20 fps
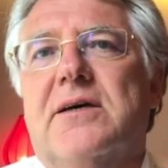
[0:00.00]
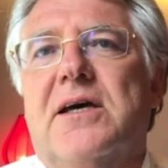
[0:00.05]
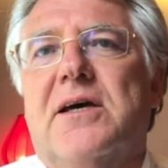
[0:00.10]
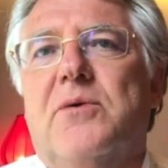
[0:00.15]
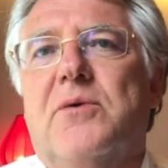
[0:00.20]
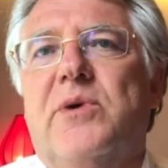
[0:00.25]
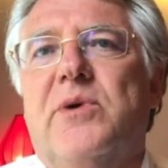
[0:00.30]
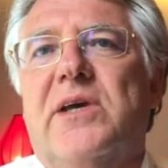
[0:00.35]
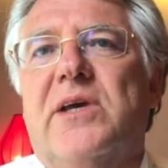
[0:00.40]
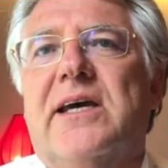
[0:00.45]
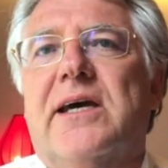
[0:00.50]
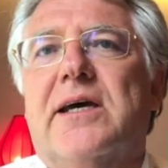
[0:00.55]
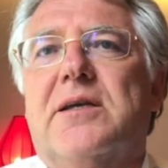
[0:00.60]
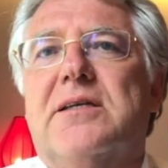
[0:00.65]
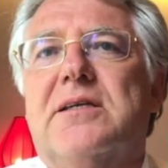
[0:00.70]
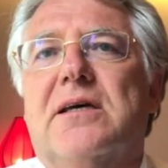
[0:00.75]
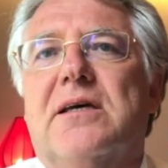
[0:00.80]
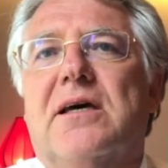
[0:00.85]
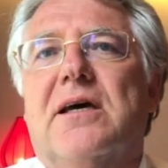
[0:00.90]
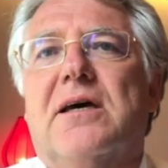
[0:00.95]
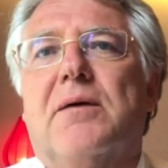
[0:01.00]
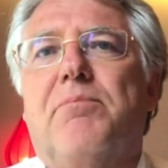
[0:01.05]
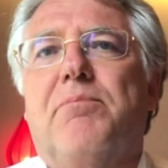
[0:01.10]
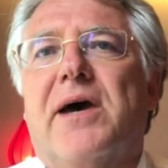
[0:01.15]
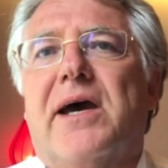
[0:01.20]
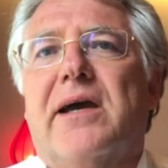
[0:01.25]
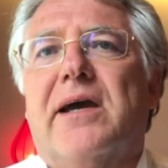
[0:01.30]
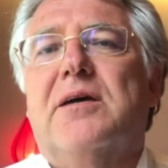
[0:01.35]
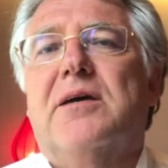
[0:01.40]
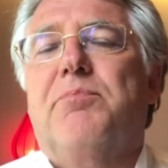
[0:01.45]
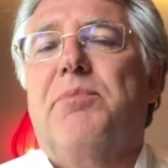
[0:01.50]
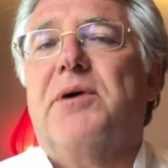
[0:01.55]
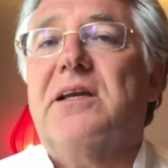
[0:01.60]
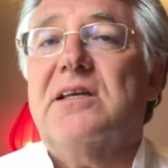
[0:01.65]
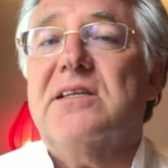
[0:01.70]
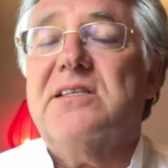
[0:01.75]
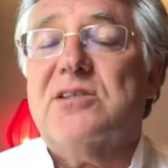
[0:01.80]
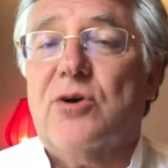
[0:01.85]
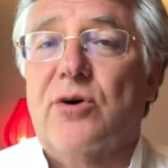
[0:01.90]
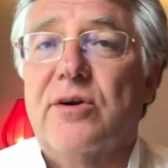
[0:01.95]
we get back, but
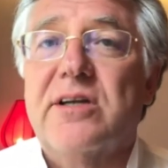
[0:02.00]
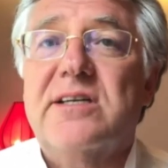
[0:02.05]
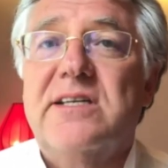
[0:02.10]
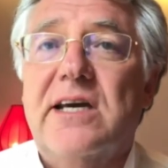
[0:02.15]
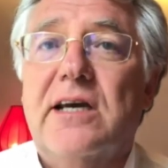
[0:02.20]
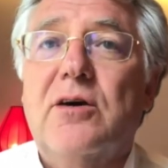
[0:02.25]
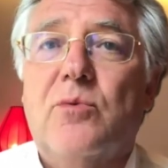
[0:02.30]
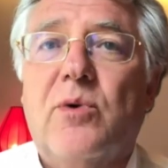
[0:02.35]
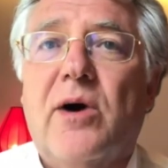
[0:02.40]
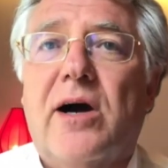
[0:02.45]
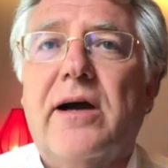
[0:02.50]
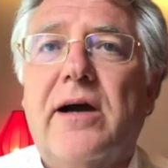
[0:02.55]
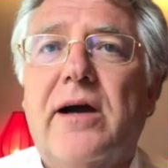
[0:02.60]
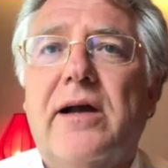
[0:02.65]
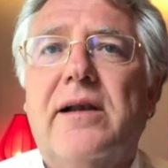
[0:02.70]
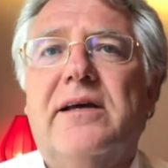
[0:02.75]
it's going to take a while.